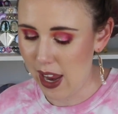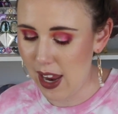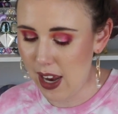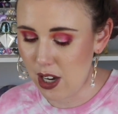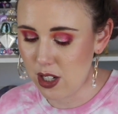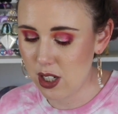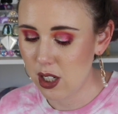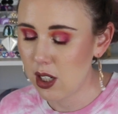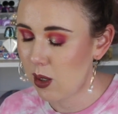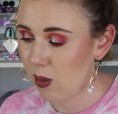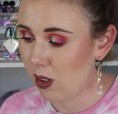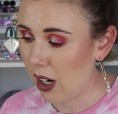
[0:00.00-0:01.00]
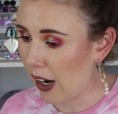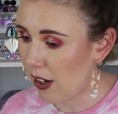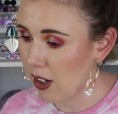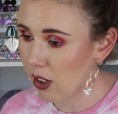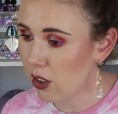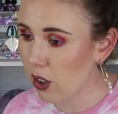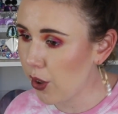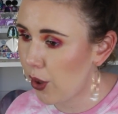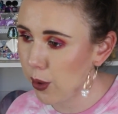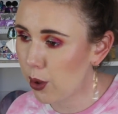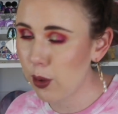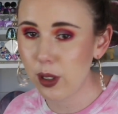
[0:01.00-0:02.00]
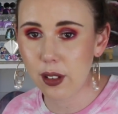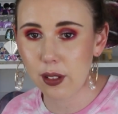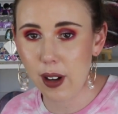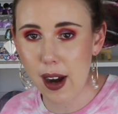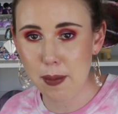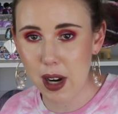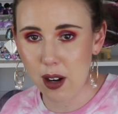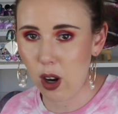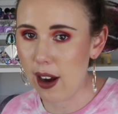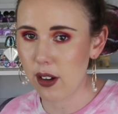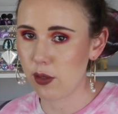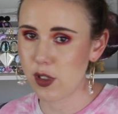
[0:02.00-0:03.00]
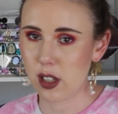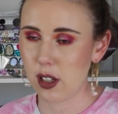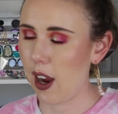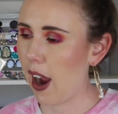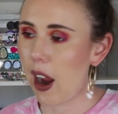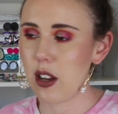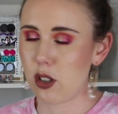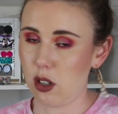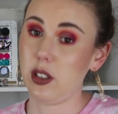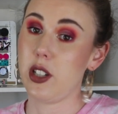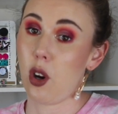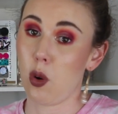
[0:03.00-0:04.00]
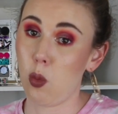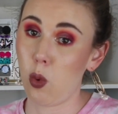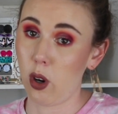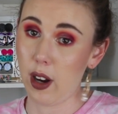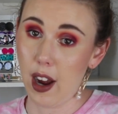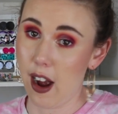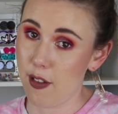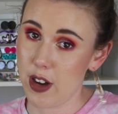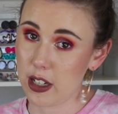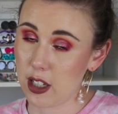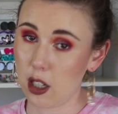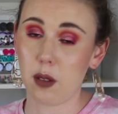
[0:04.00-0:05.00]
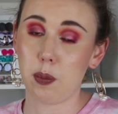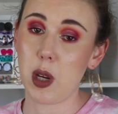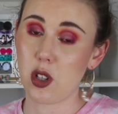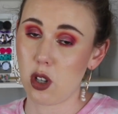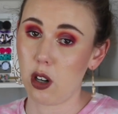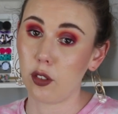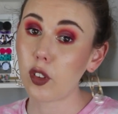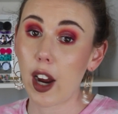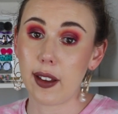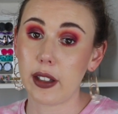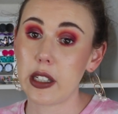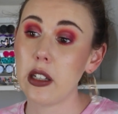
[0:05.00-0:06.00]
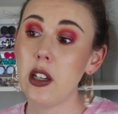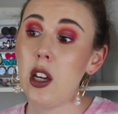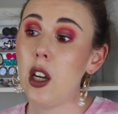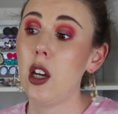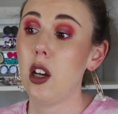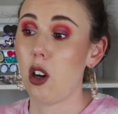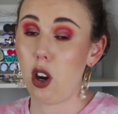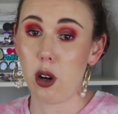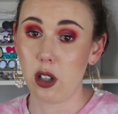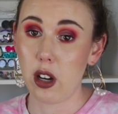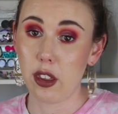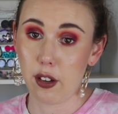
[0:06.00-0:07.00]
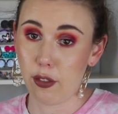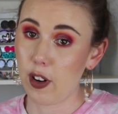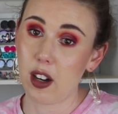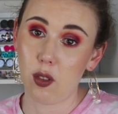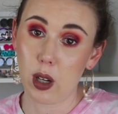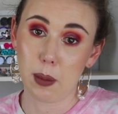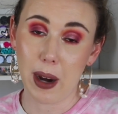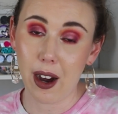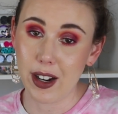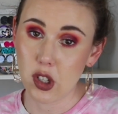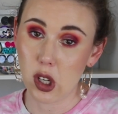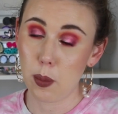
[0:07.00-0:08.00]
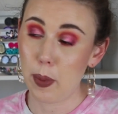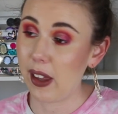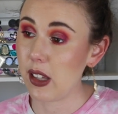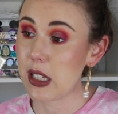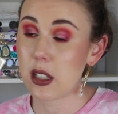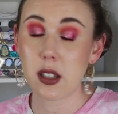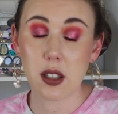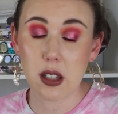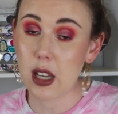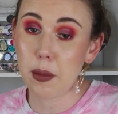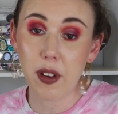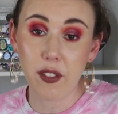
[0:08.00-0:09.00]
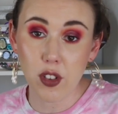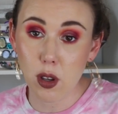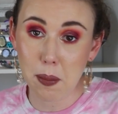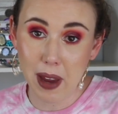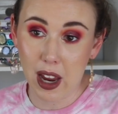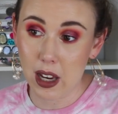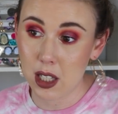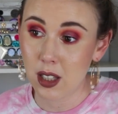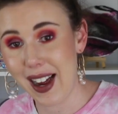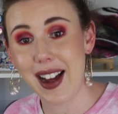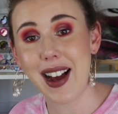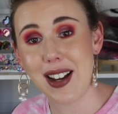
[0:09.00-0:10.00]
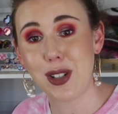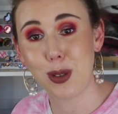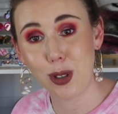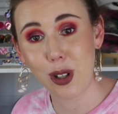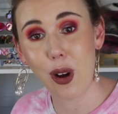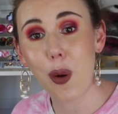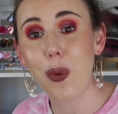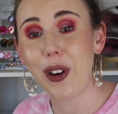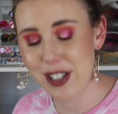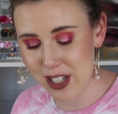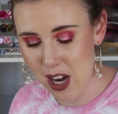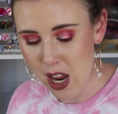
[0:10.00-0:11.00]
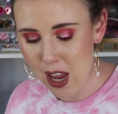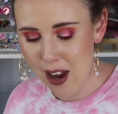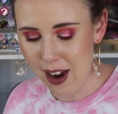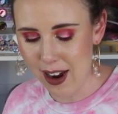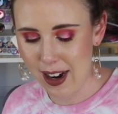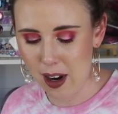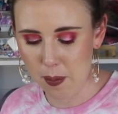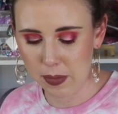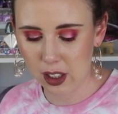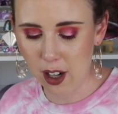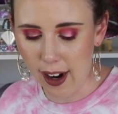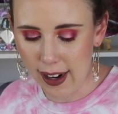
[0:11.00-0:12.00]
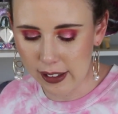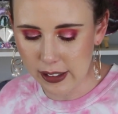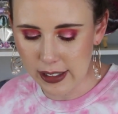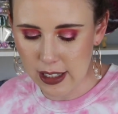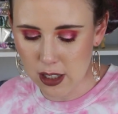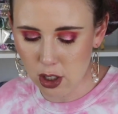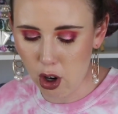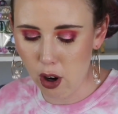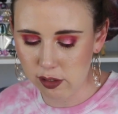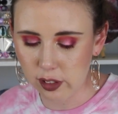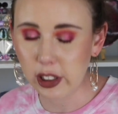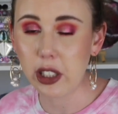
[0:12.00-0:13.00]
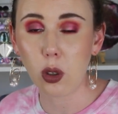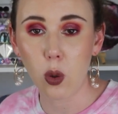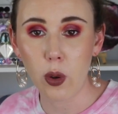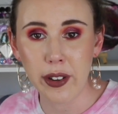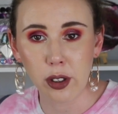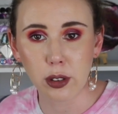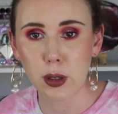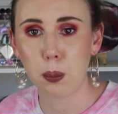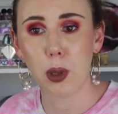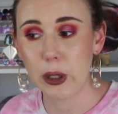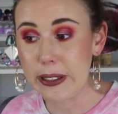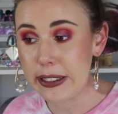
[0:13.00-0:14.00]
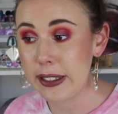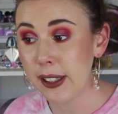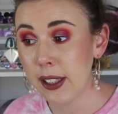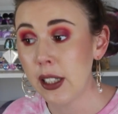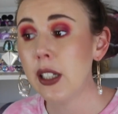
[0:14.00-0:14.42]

And I don't know who in the right mind. I obviously, I certainly don't want a half naked picture of Kylie on the front of one of my eyeshadow palettes. Some of you may. I do not want um, Kylie's overly oiled body